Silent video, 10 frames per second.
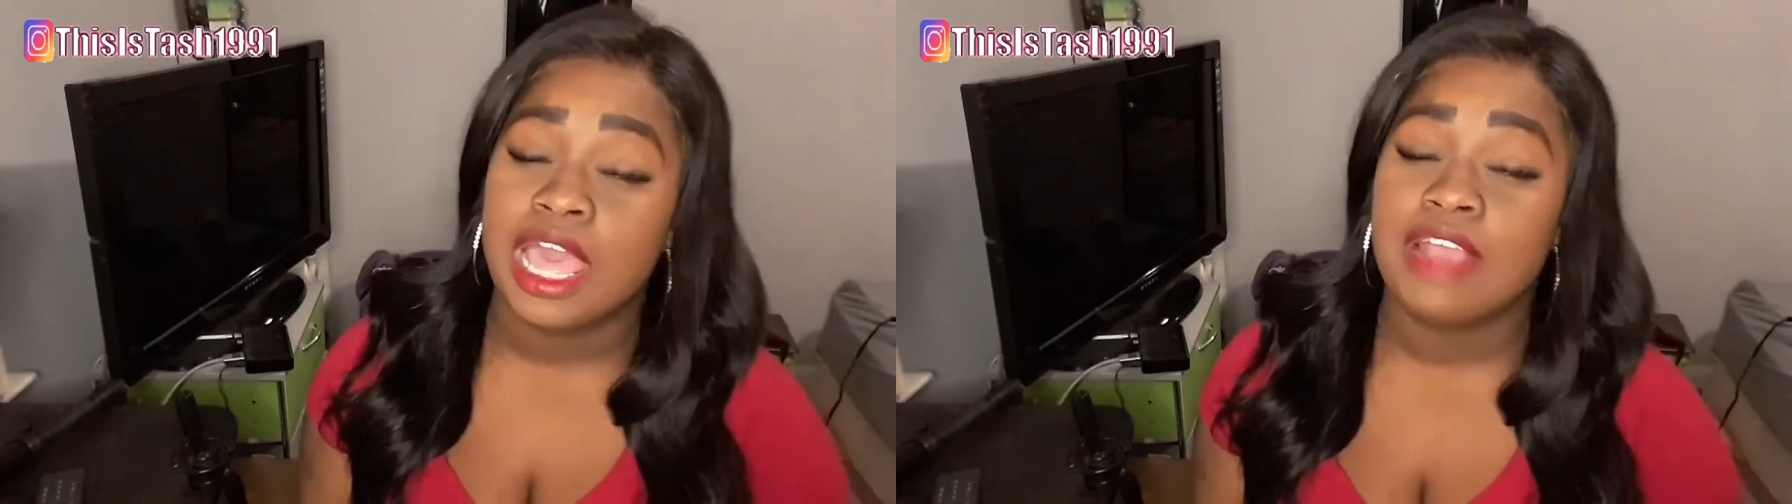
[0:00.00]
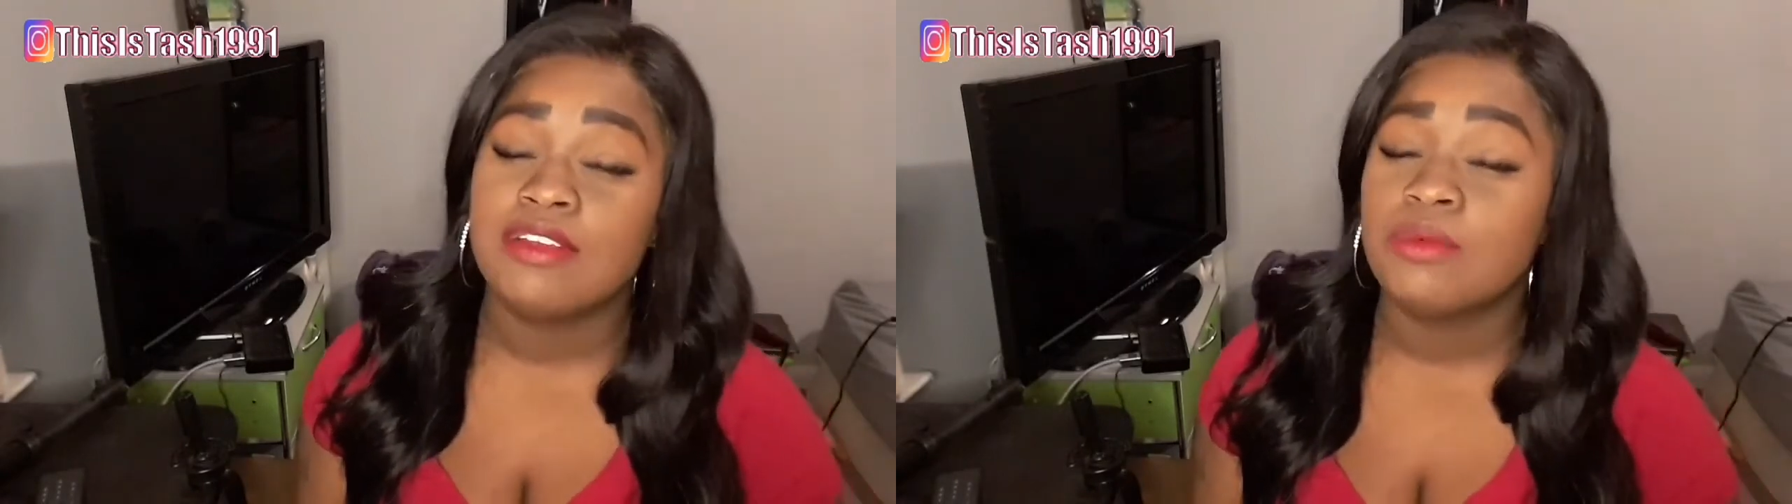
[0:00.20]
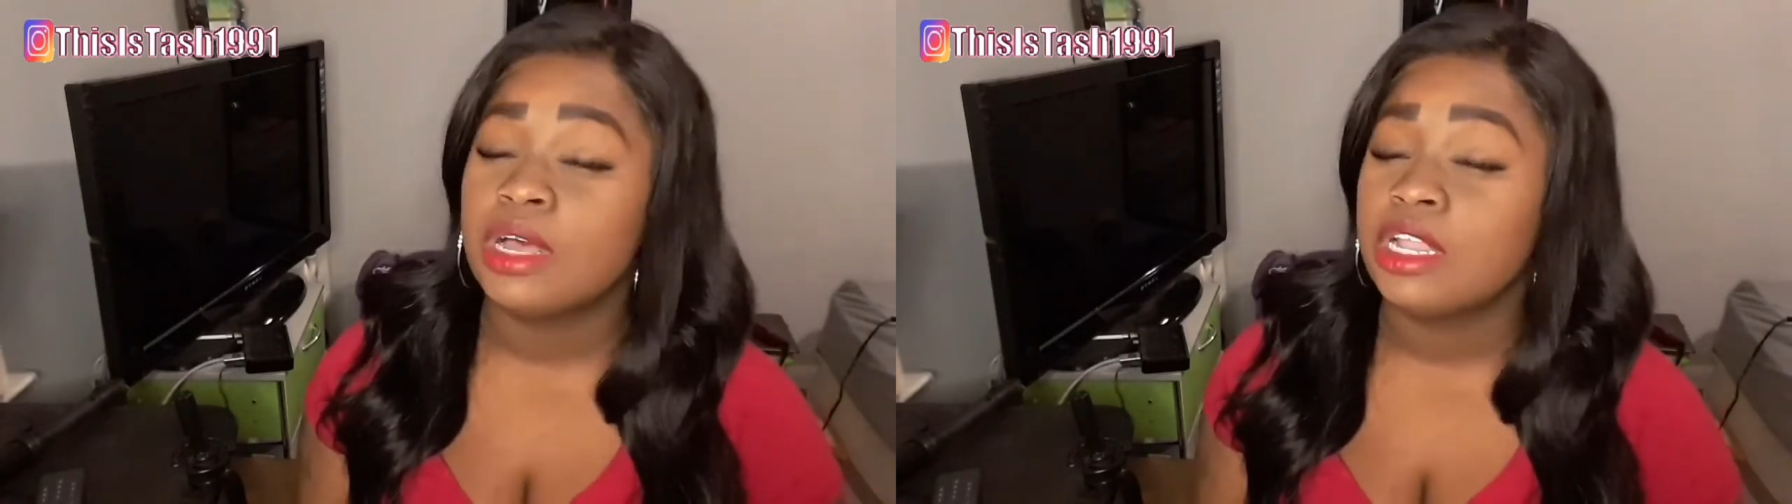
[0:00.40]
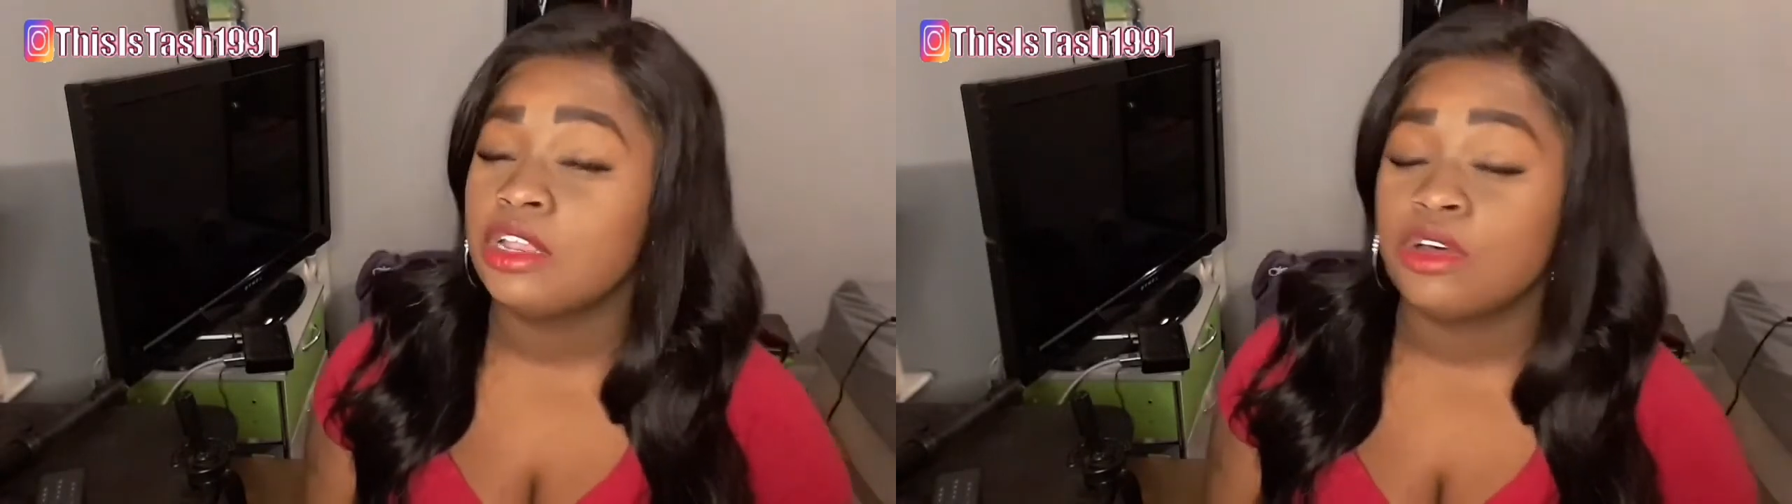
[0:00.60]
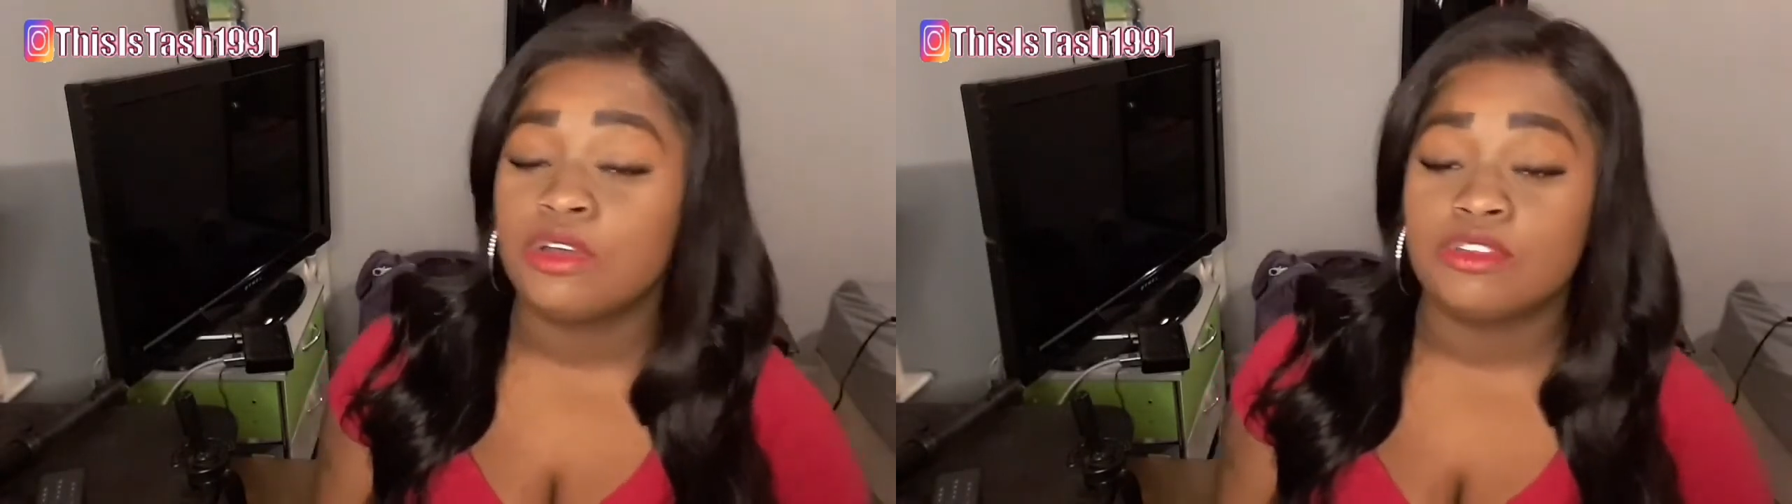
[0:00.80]
everyone
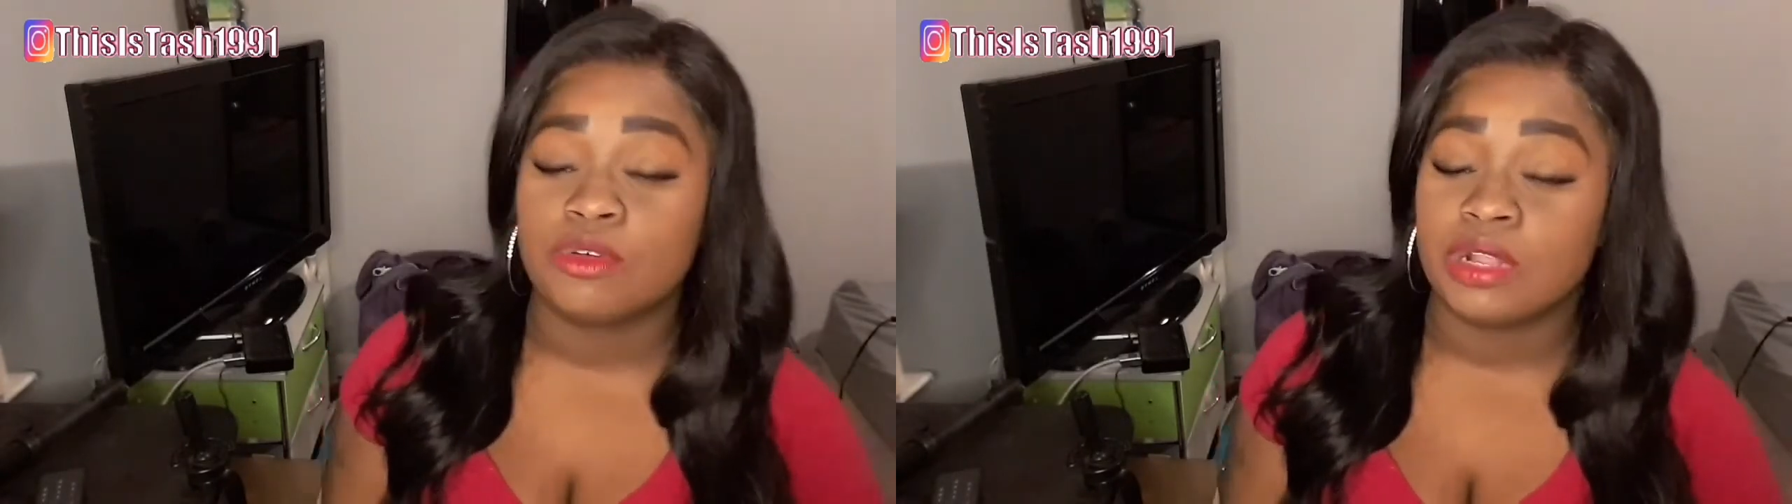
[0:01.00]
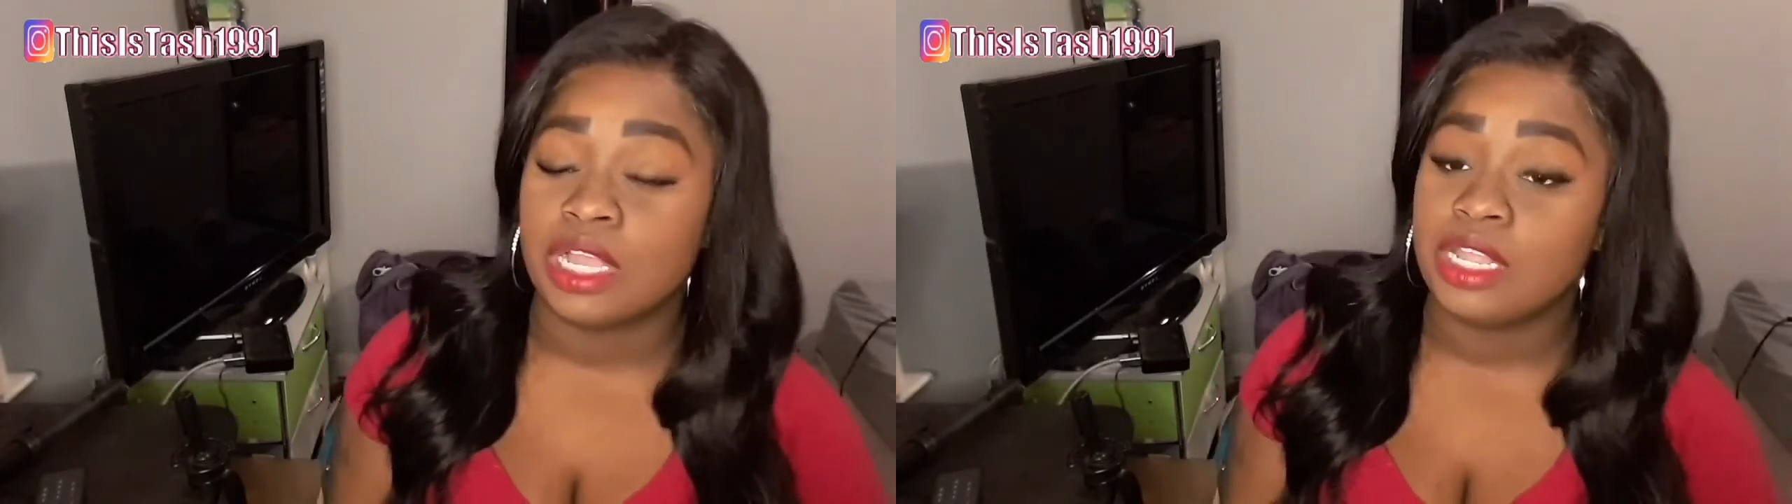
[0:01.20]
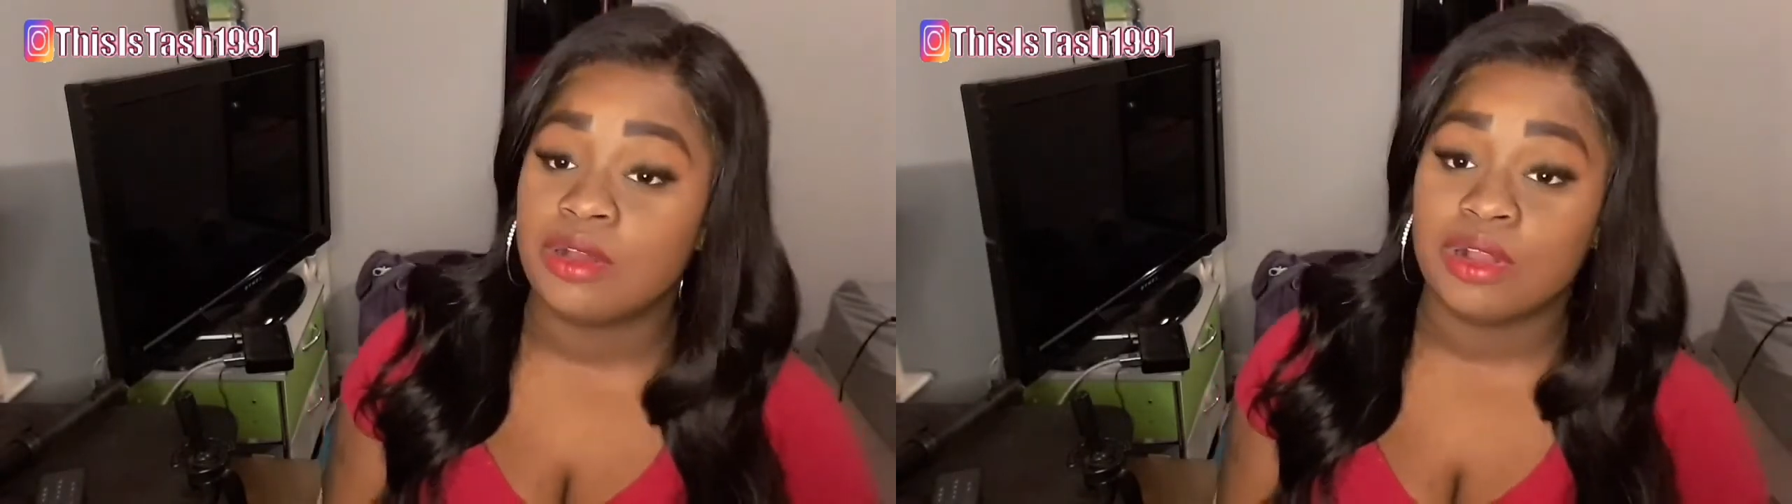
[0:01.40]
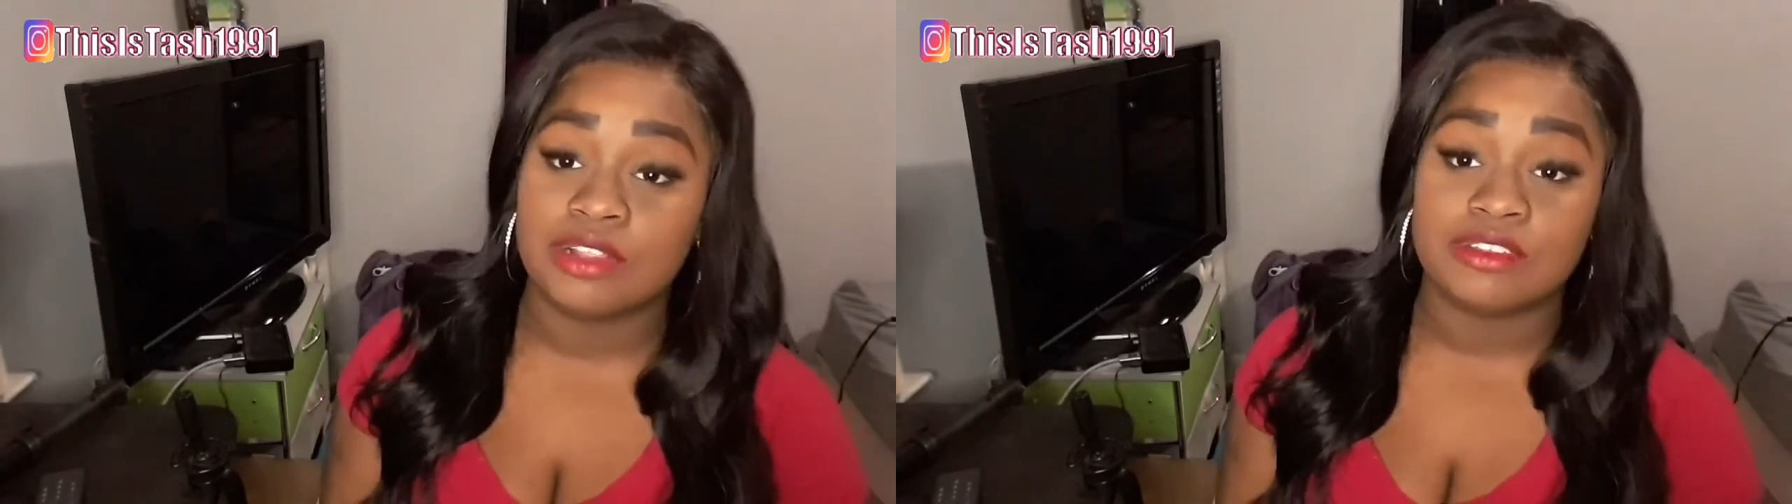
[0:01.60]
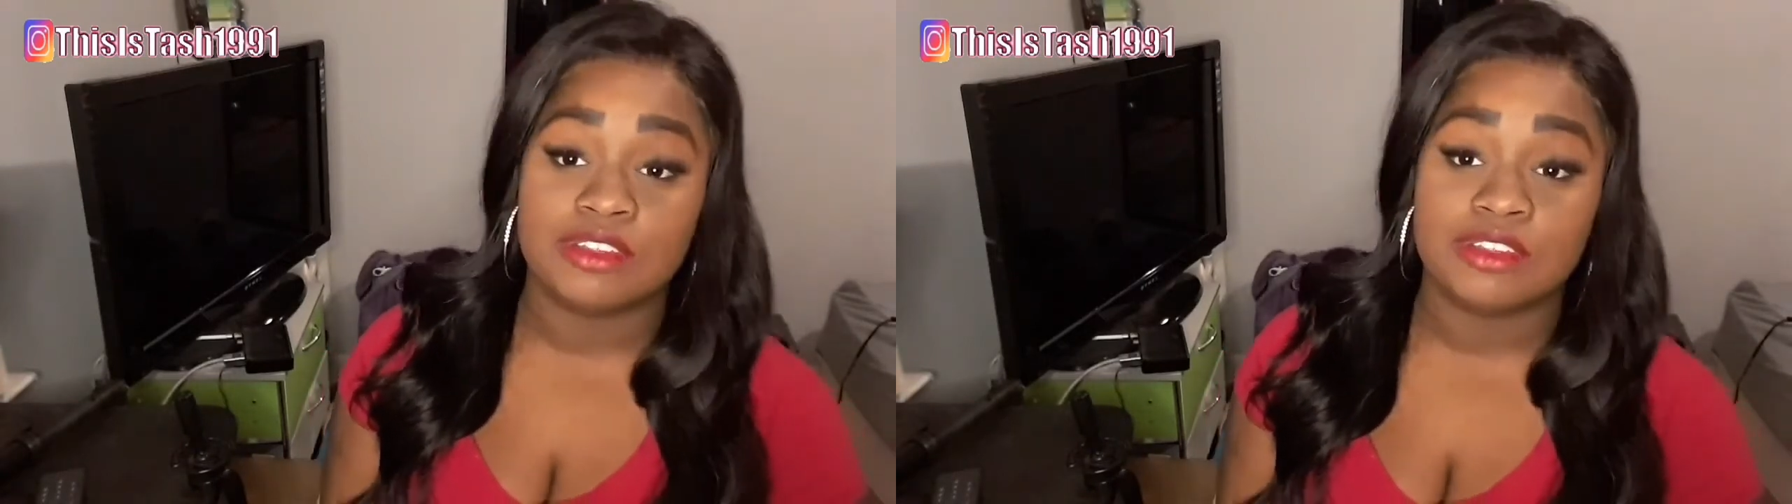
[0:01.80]
knows or any artist